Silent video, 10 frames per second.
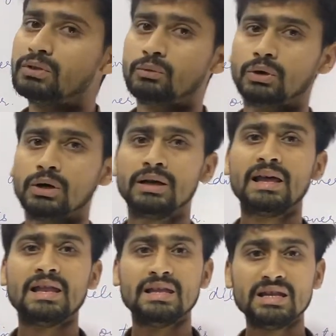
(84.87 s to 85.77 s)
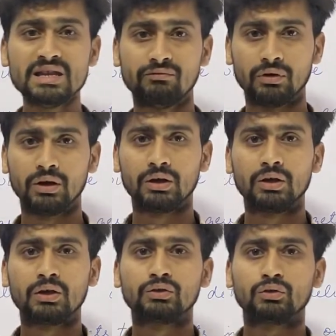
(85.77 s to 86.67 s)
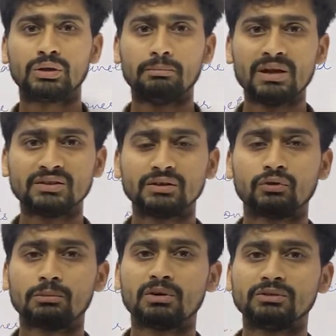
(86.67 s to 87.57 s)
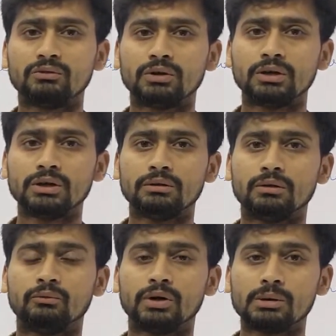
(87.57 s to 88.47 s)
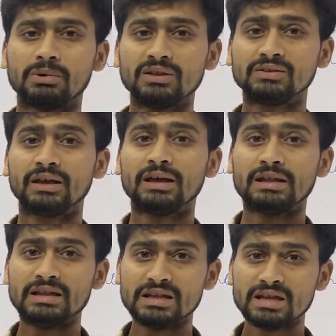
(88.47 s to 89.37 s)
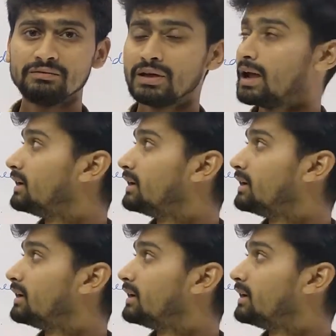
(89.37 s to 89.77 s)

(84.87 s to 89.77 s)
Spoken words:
of the word leave. So the basic form of the verb is leave